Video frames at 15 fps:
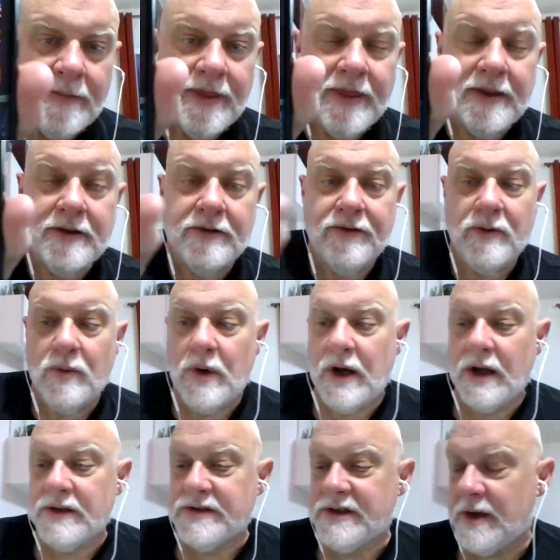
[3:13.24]
These are from
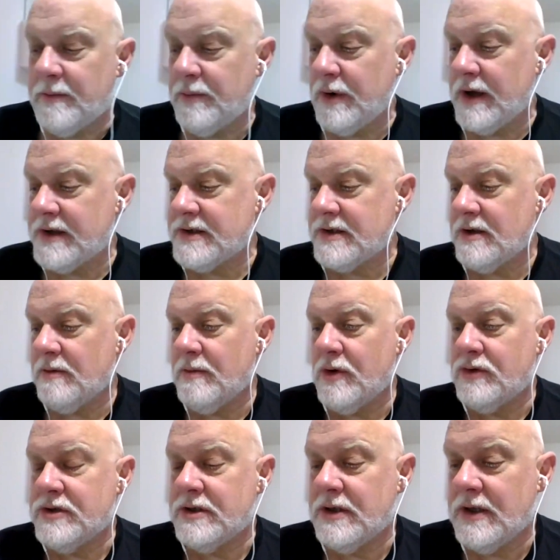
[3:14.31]
Wildside Press. They're
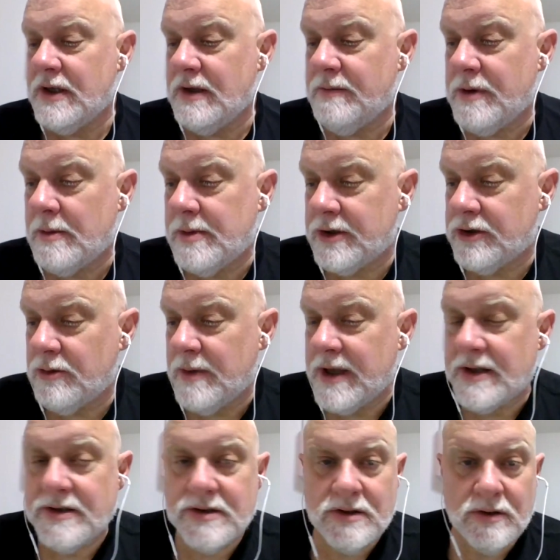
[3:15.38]
mostly public
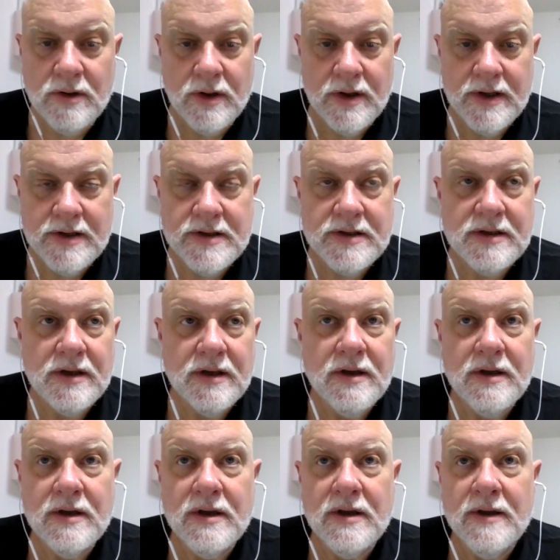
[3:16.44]
domain stories,
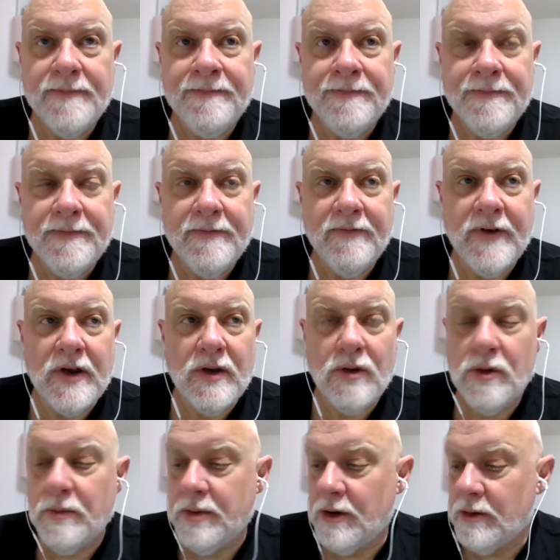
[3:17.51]
very
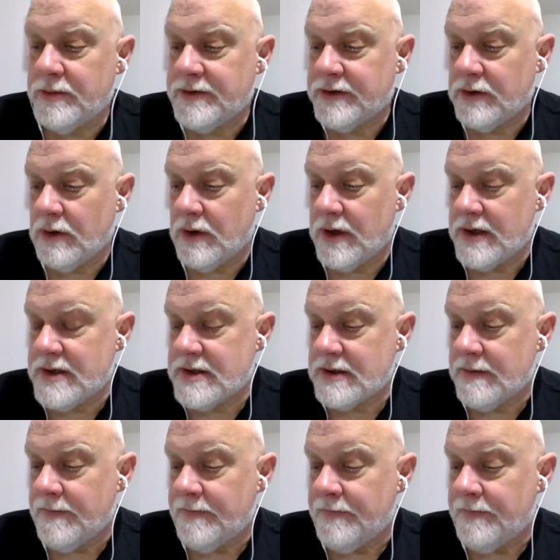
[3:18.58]
old pulp stories,